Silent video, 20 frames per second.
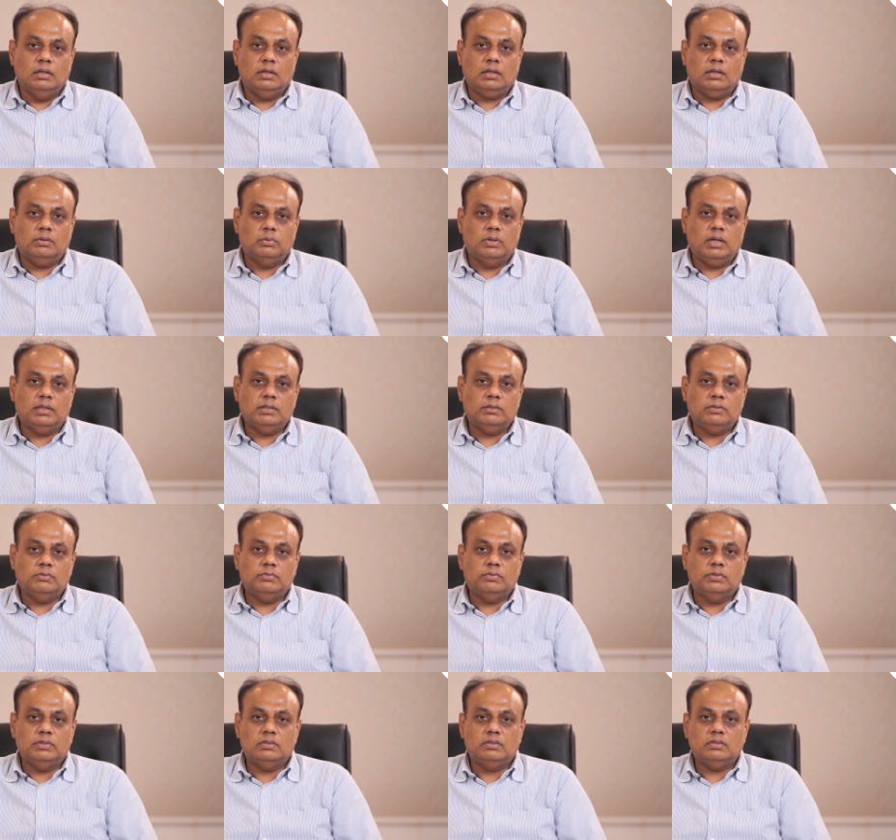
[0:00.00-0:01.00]
I would like to
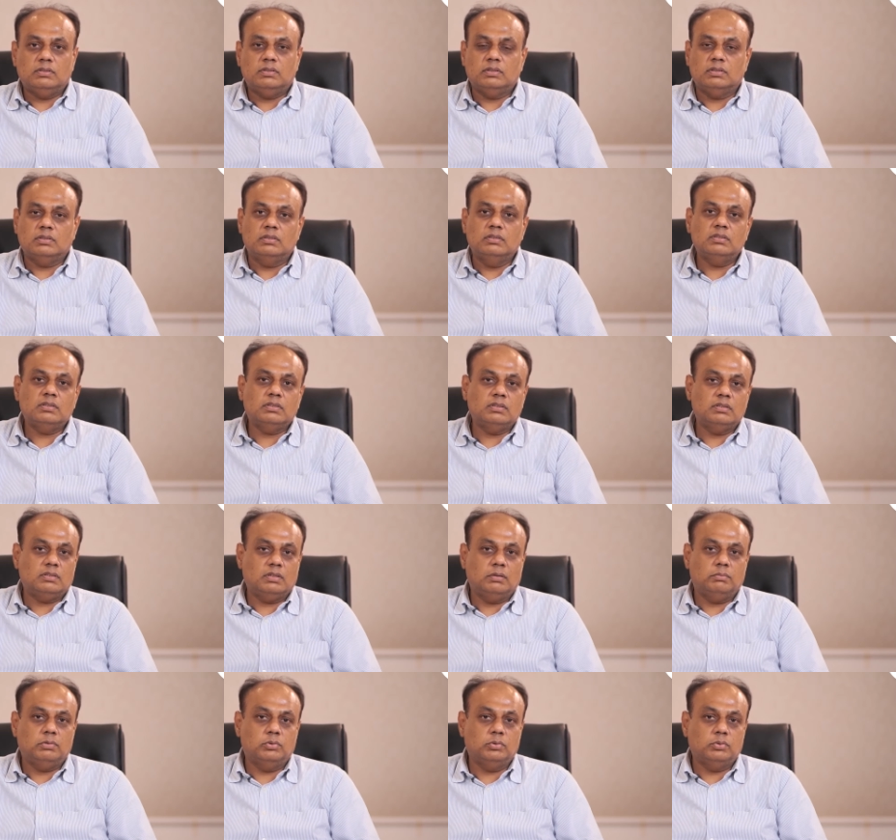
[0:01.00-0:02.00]
first uh, discuss
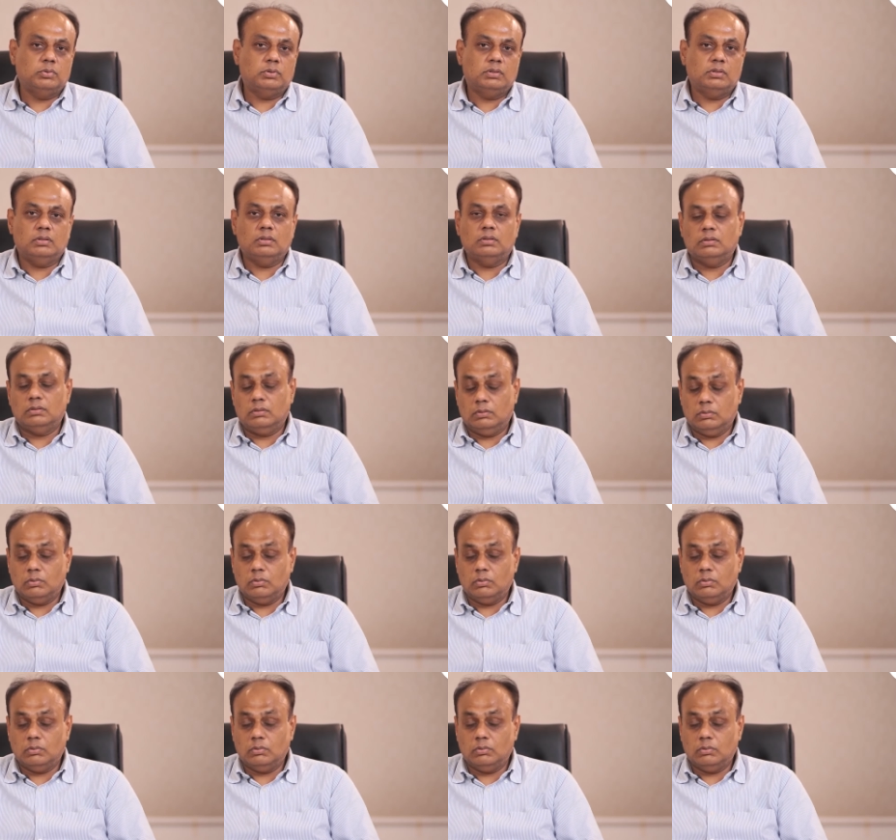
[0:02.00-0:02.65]
about uh,